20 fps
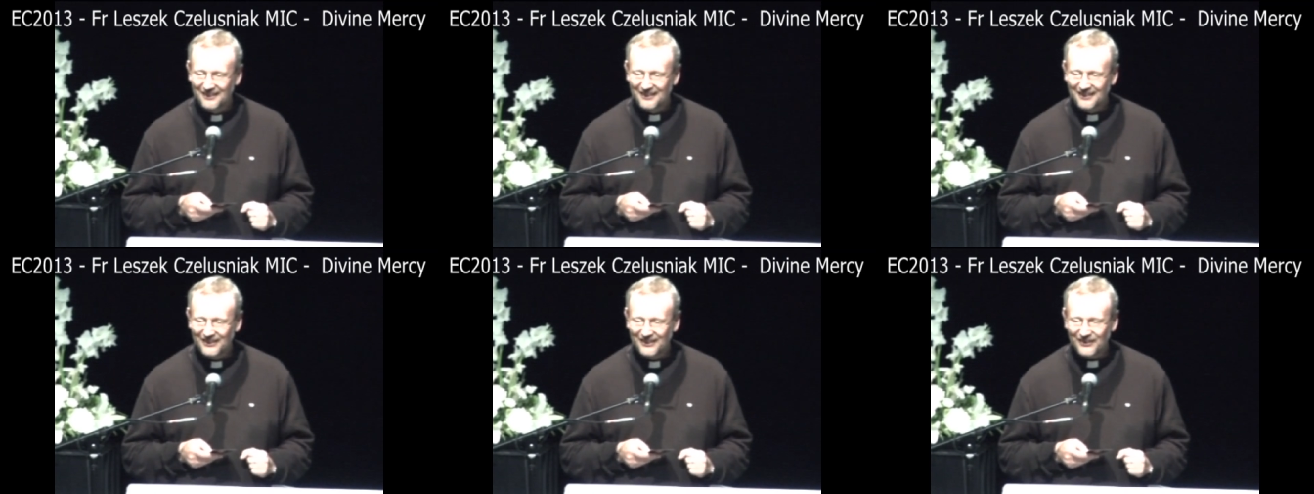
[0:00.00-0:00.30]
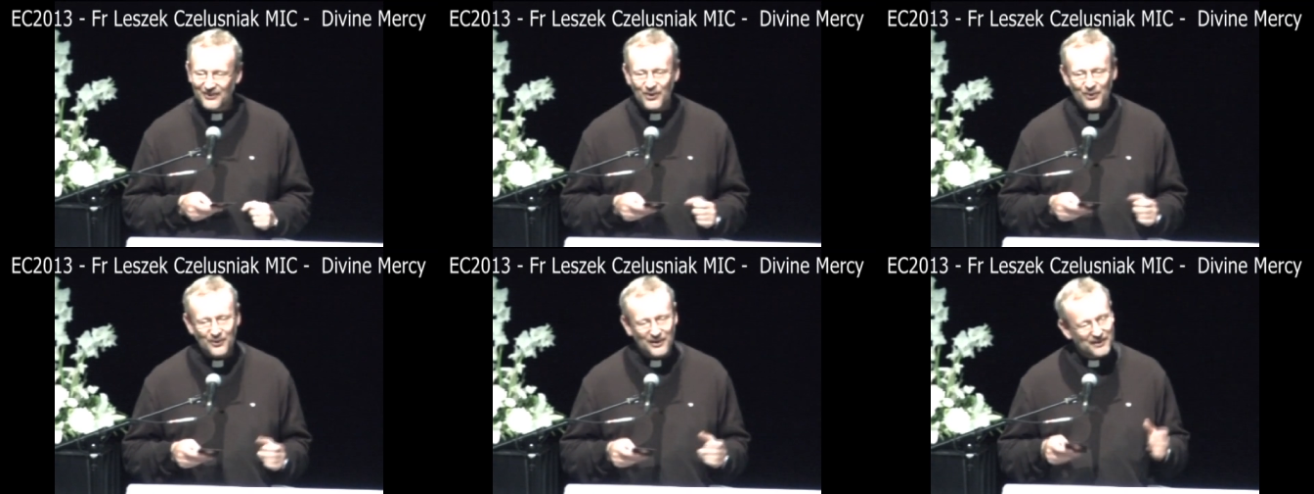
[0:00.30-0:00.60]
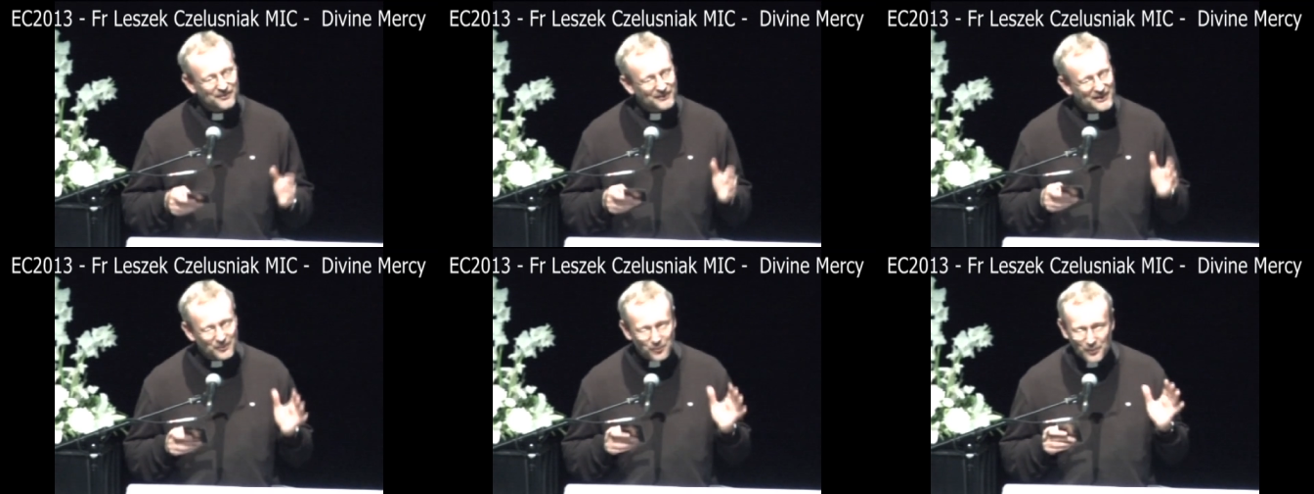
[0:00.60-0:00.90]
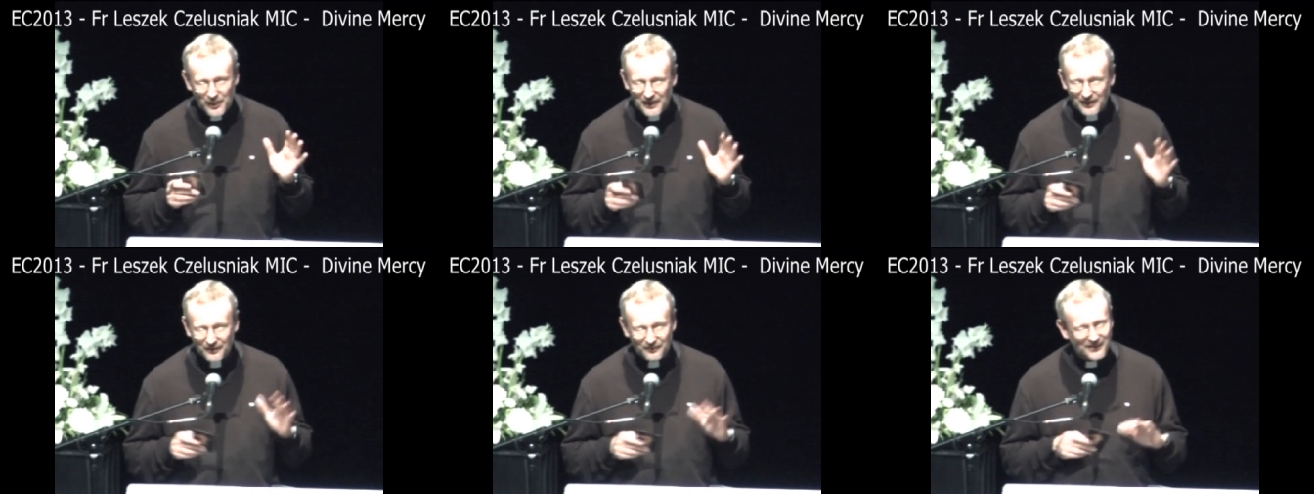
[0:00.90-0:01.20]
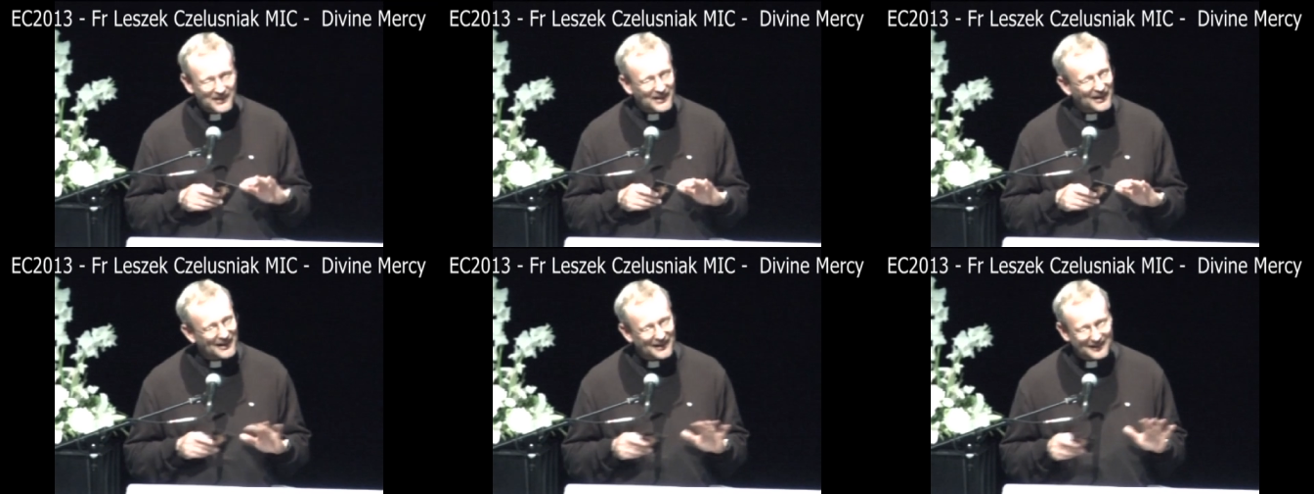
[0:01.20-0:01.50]
You know, if the will
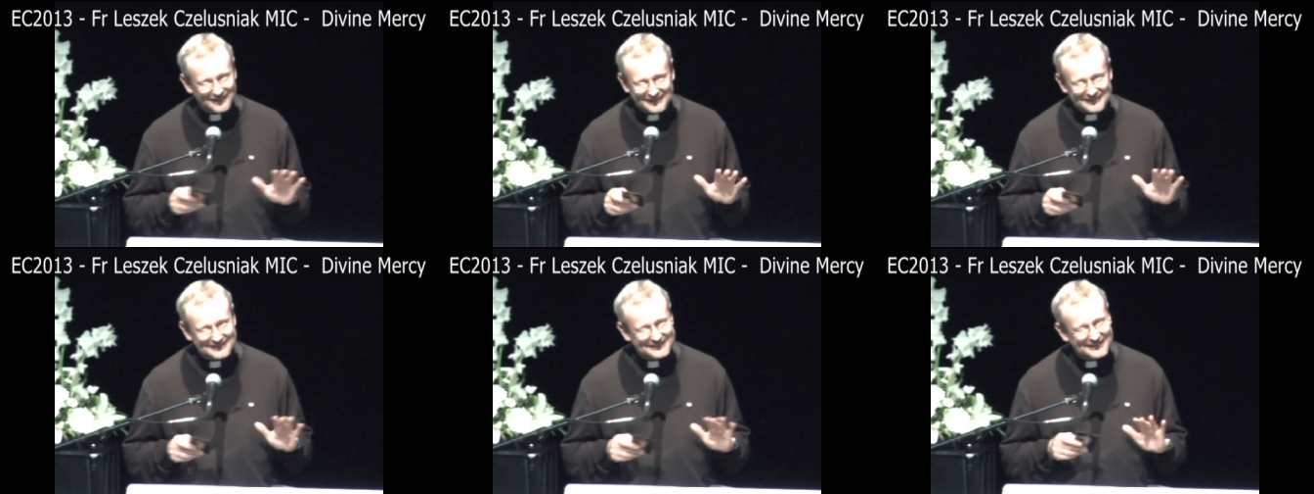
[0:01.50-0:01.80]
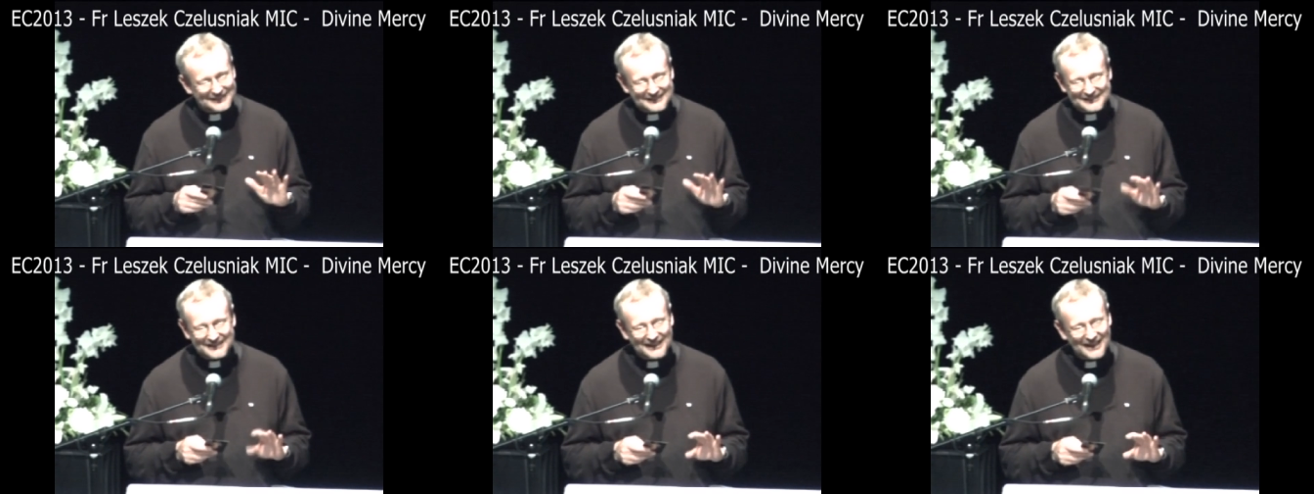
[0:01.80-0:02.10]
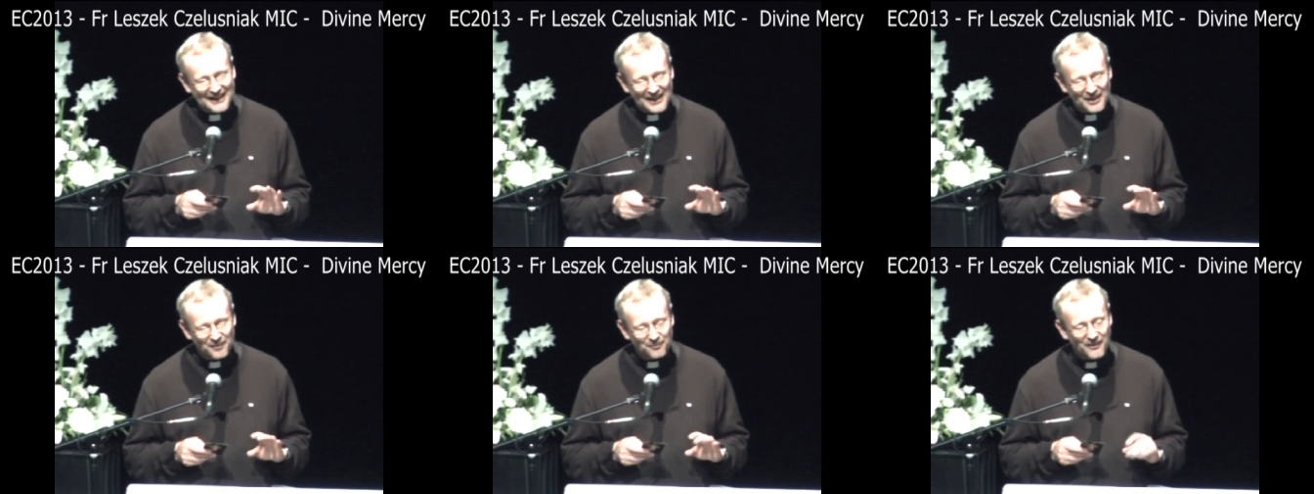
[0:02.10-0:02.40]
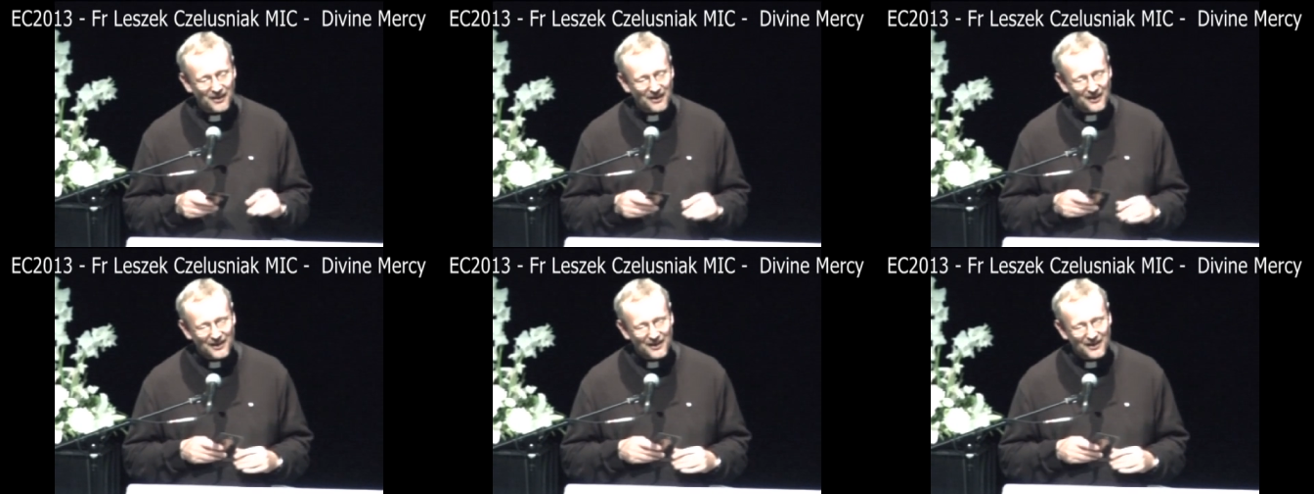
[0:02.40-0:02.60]
of God is the same,